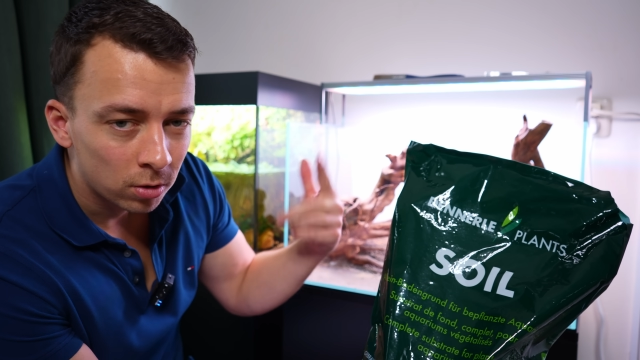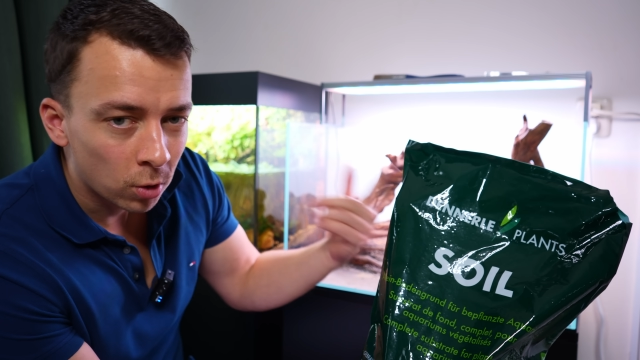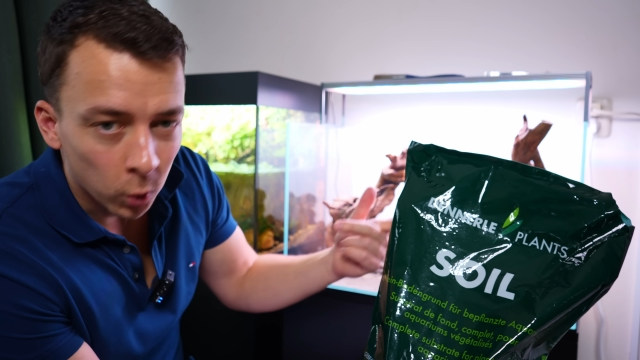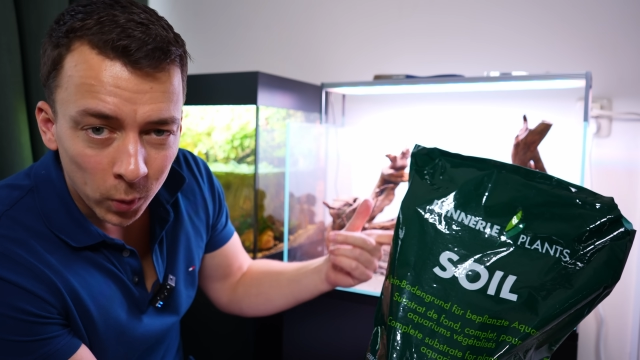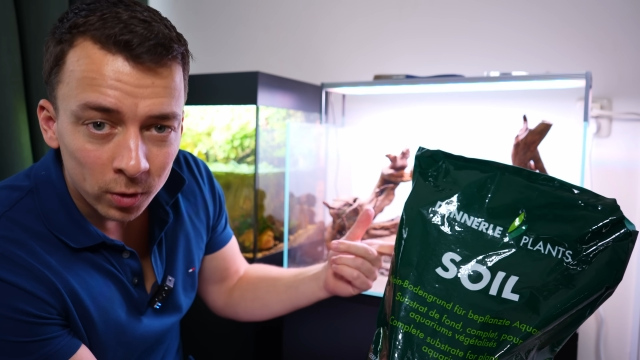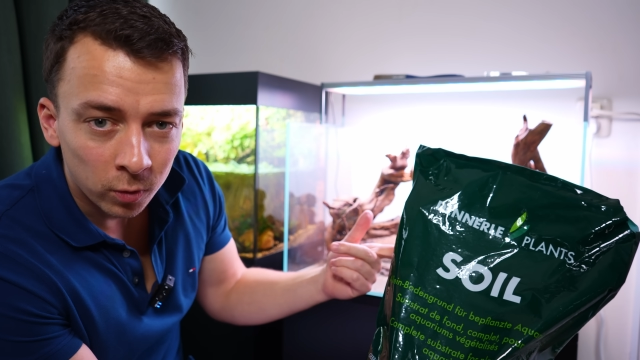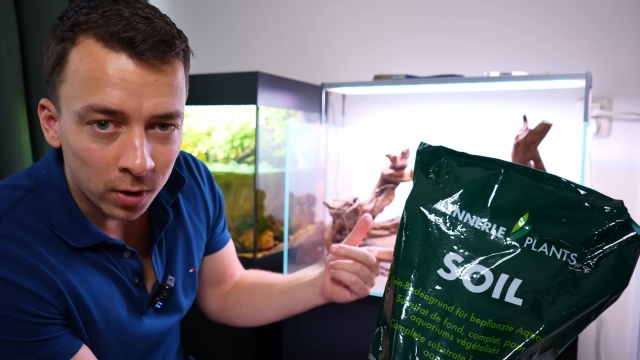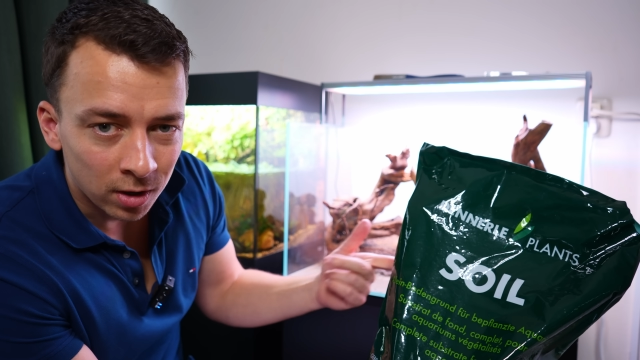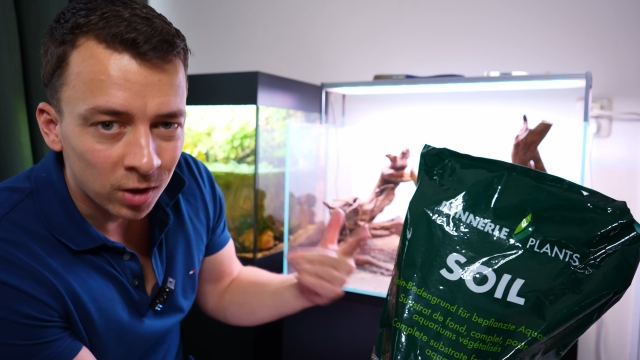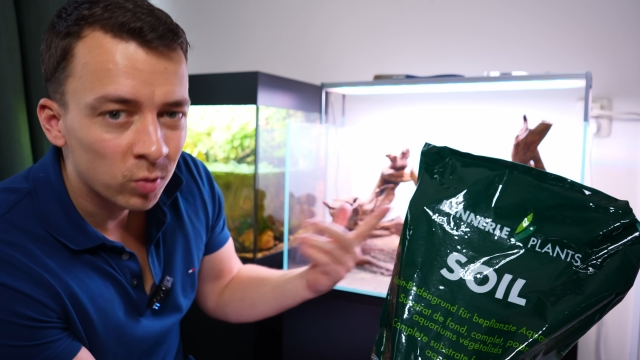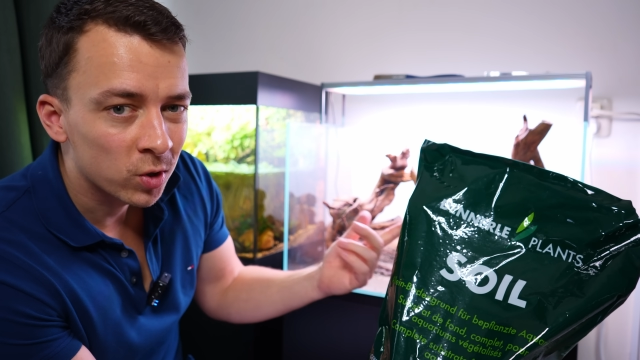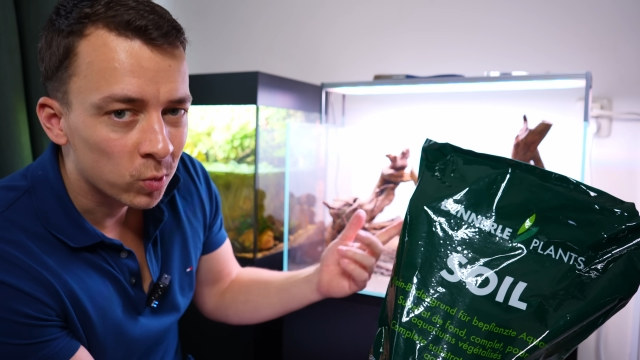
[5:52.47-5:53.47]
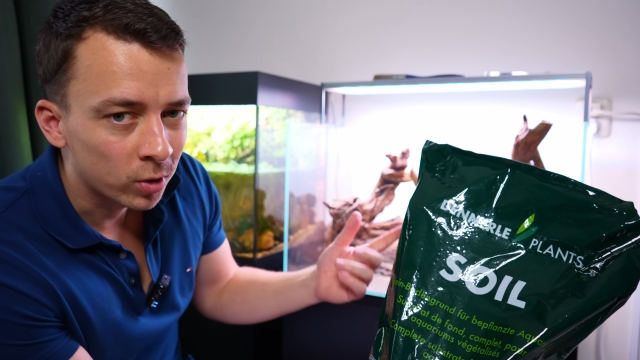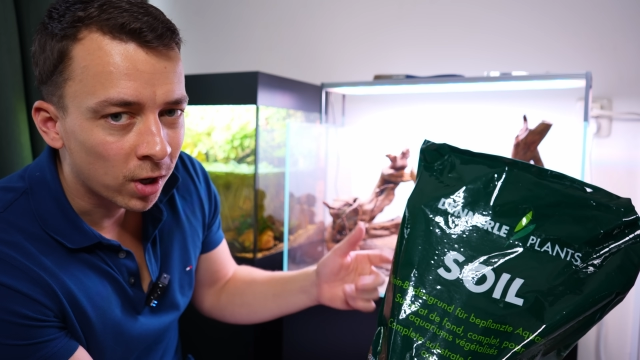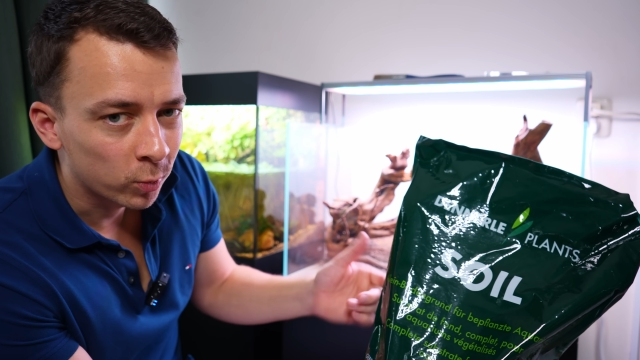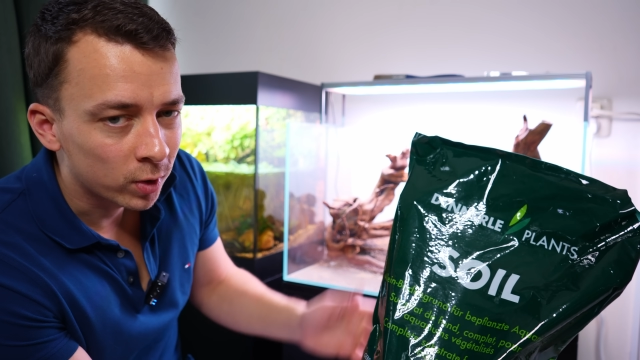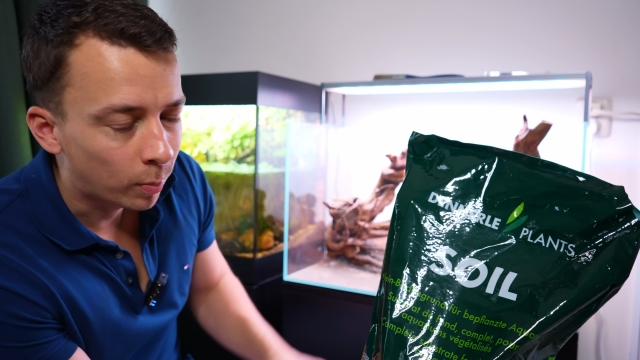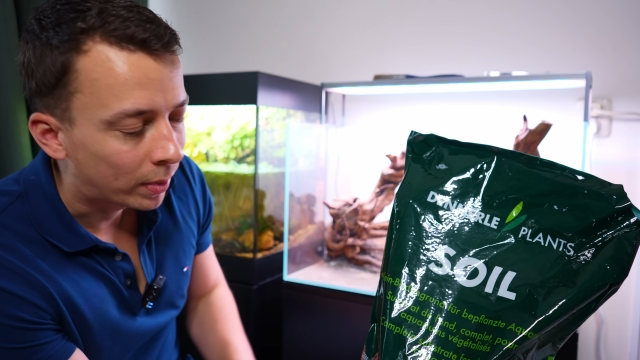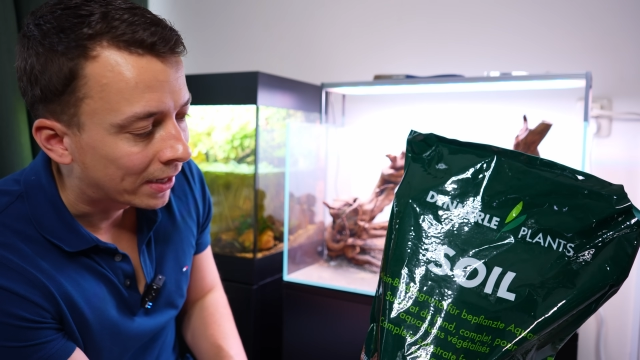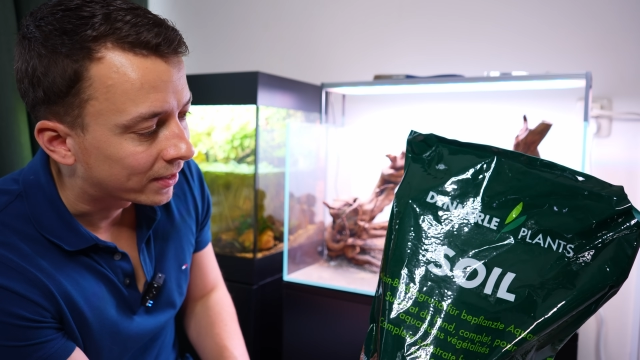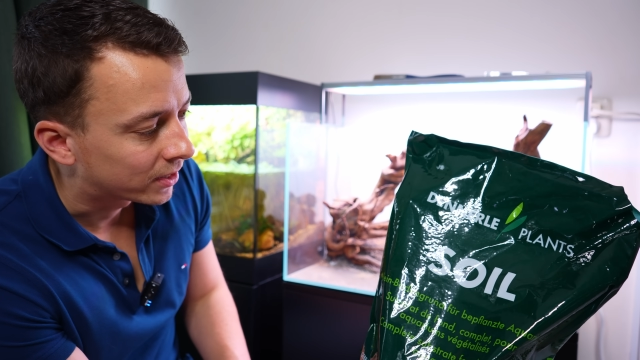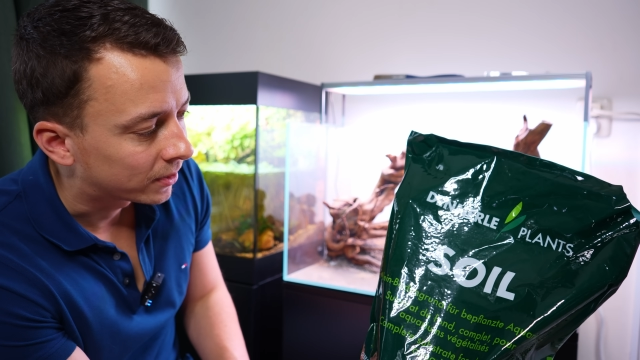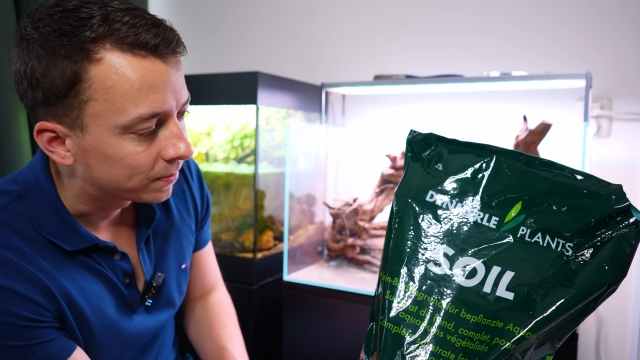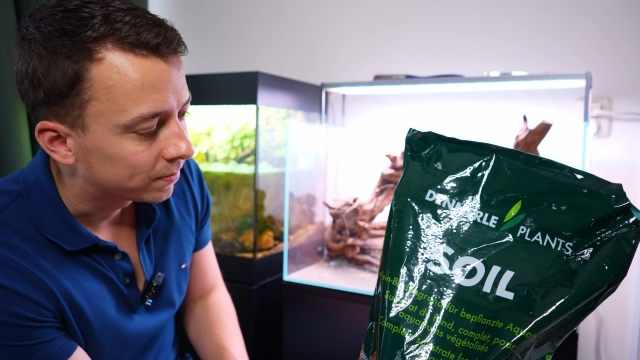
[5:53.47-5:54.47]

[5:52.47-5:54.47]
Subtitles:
all the way at the very end once we're done with the planting.